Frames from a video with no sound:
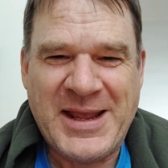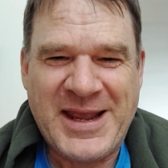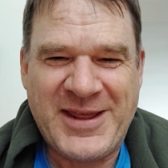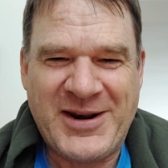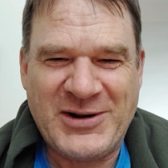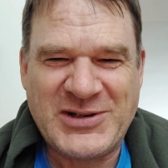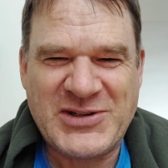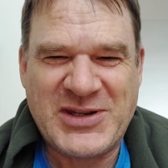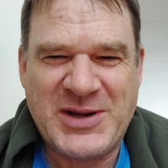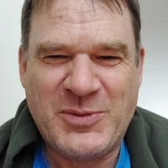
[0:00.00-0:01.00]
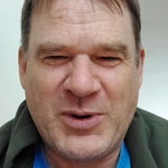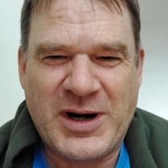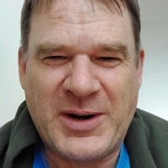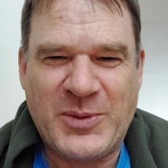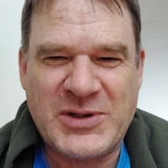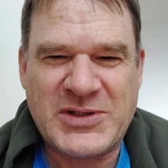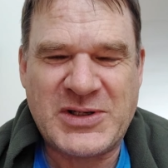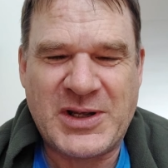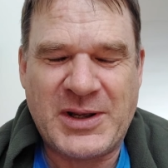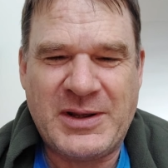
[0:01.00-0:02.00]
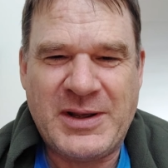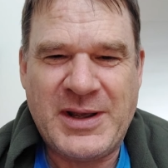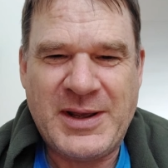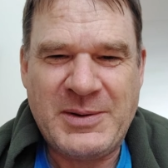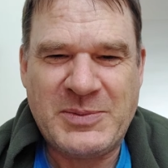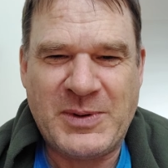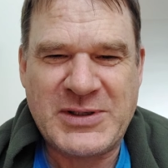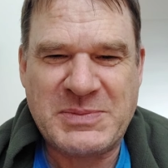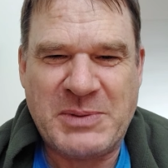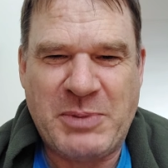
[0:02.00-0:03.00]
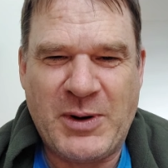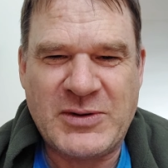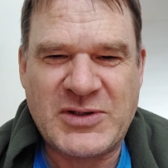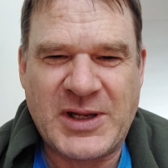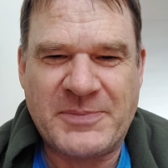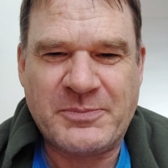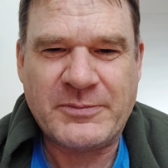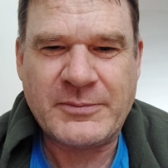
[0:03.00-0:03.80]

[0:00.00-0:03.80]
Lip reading: And I looked to see where I was supposed to be posting.